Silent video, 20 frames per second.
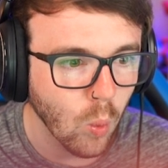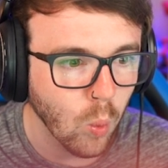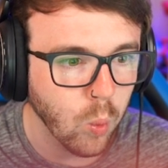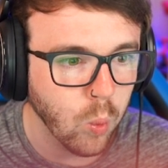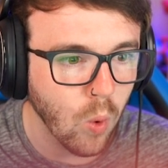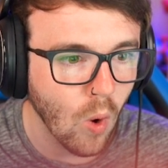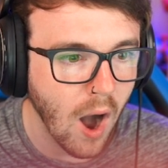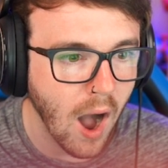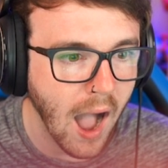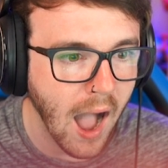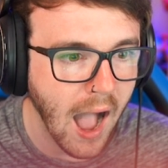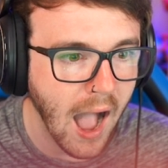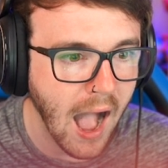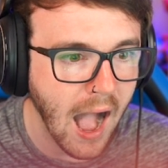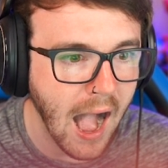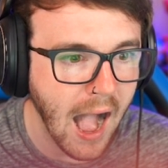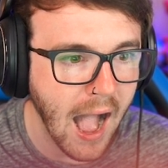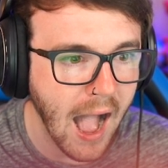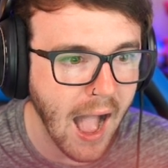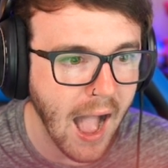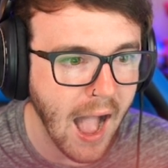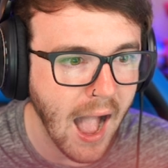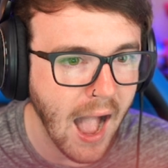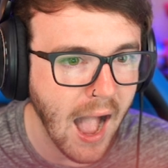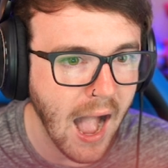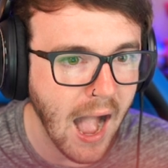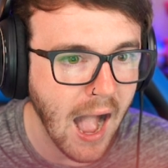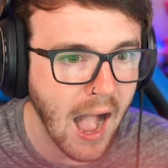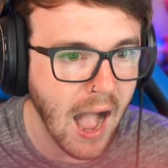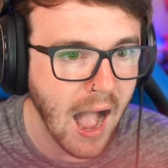
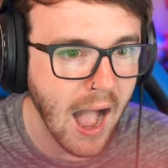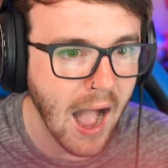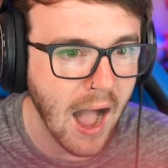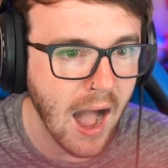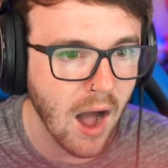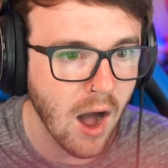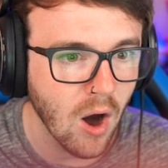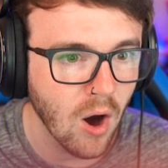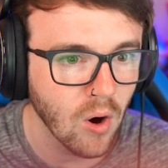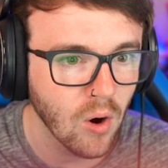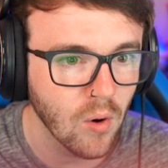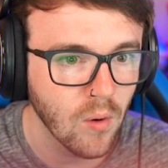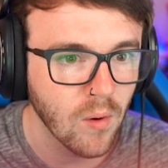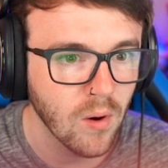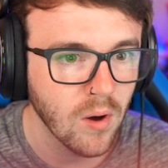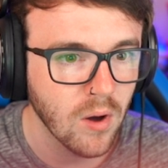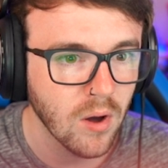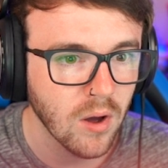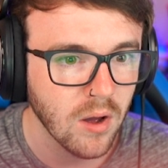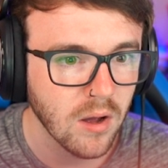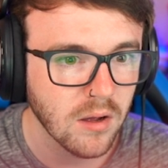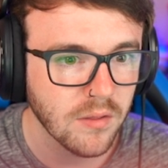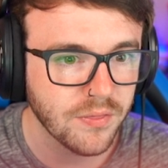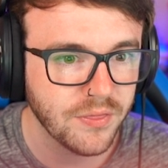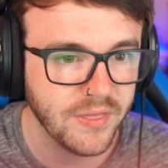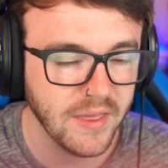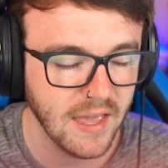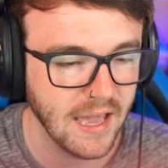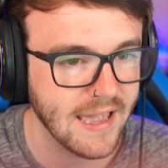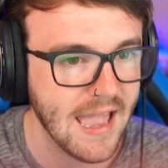Wow.
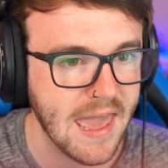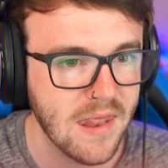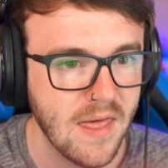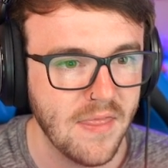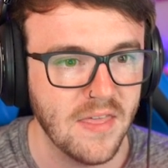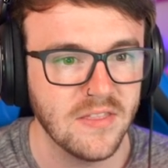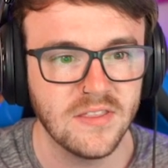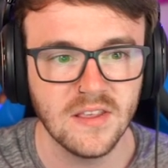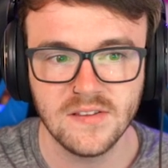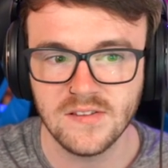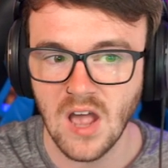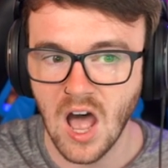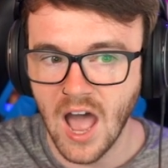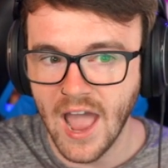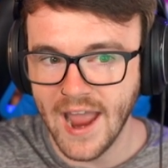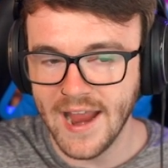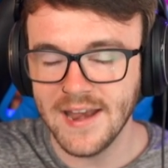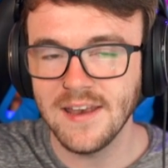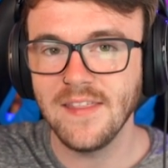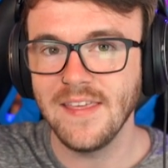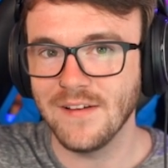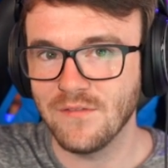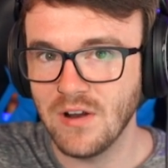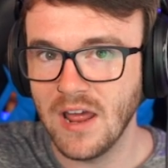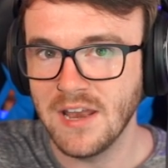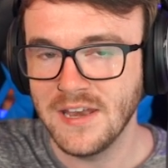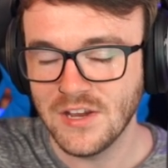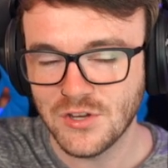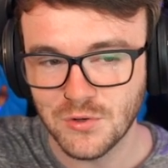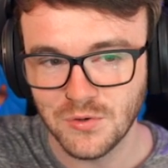Again, the design, the
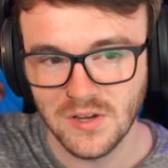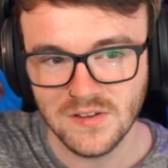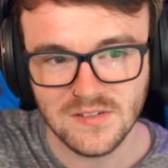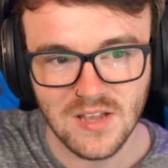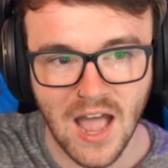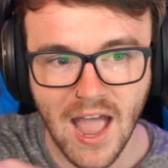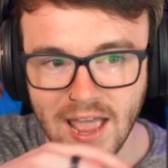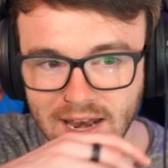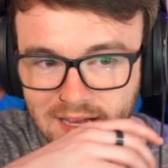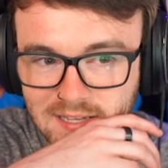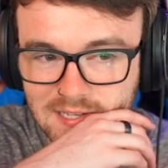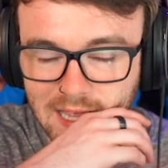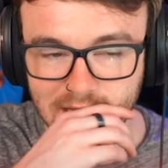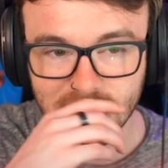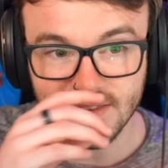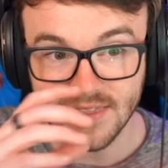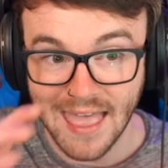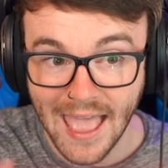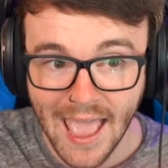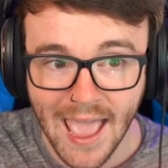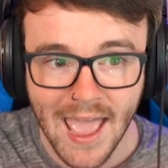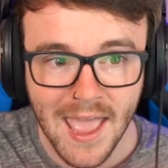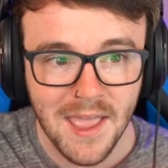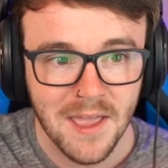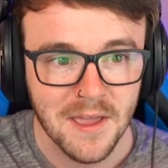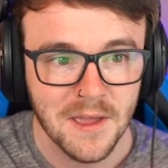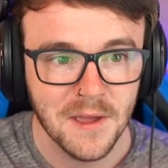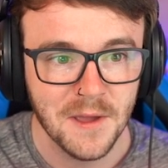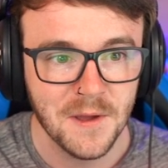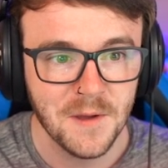initial design is there,
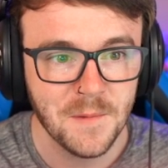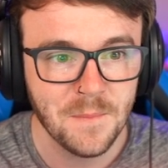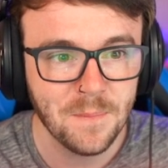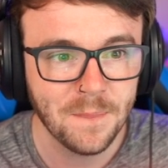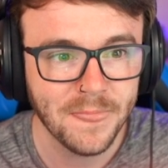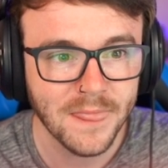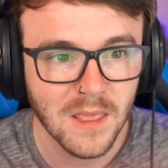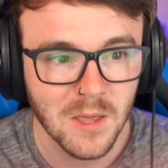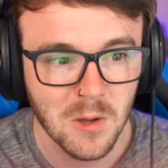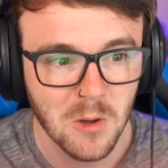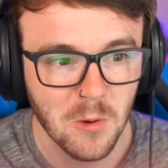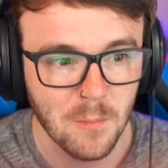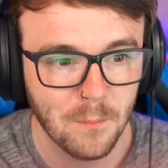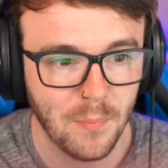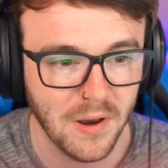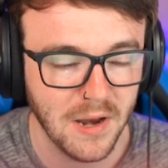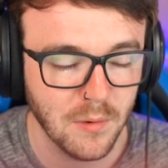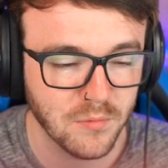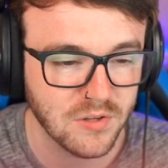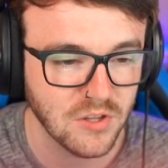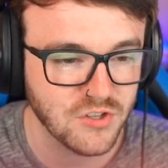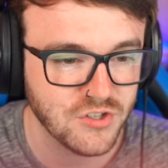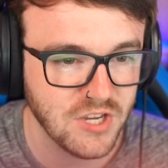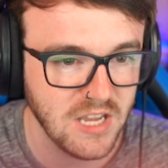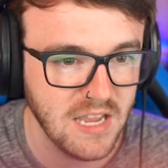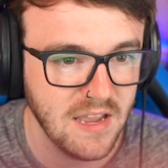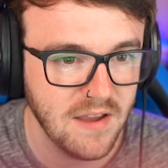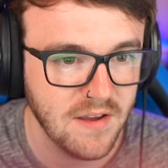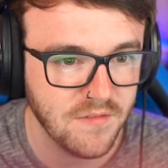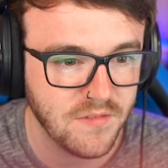but it was
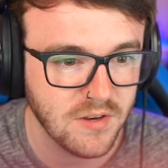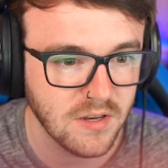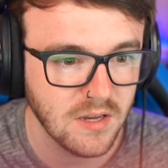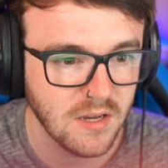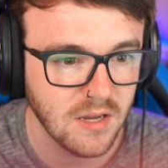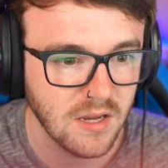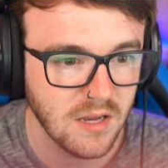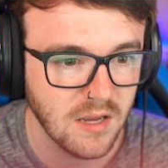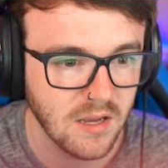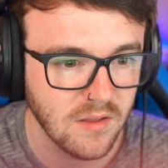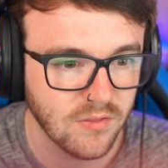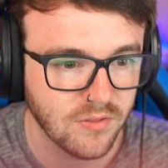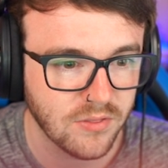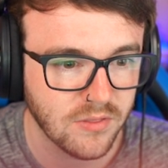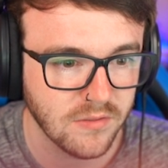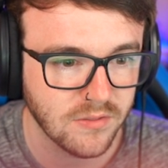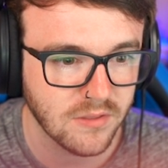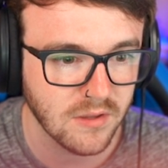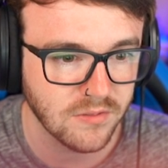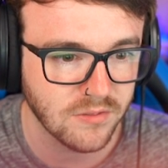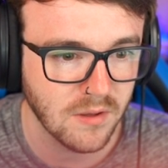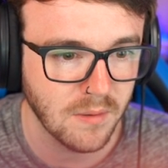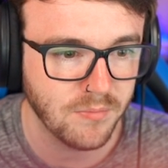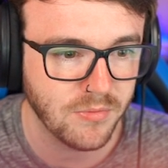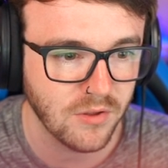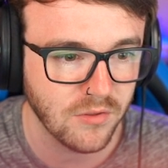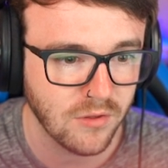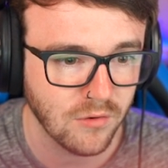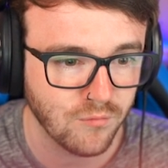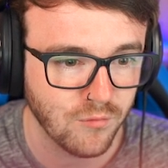achieved.
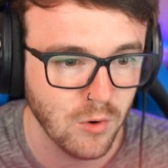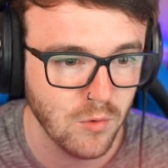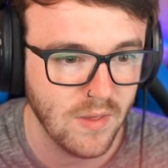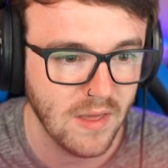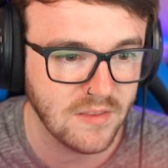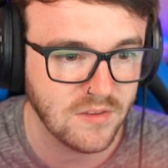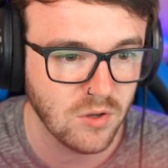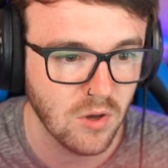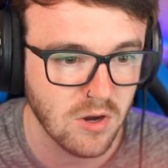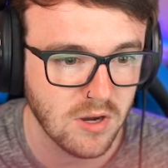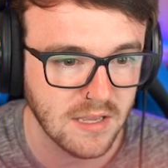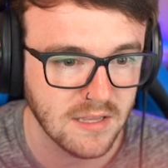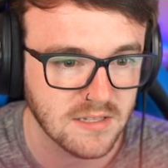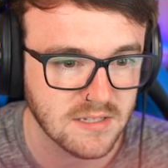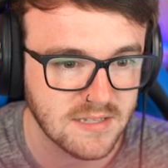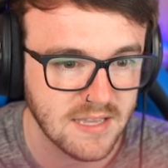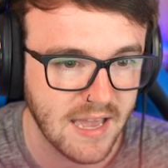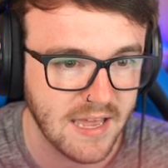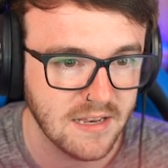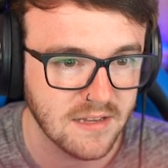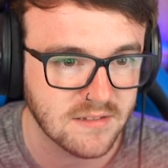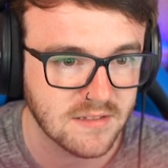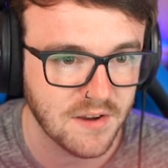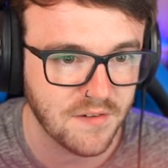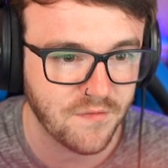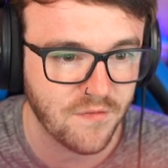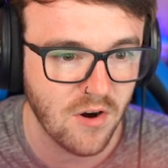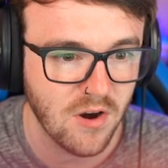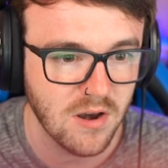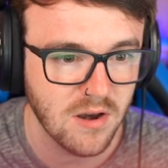The route they took instead is
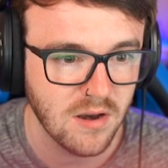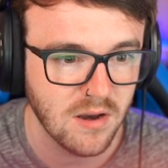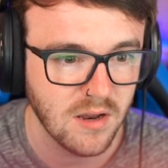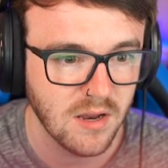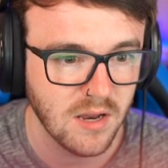different.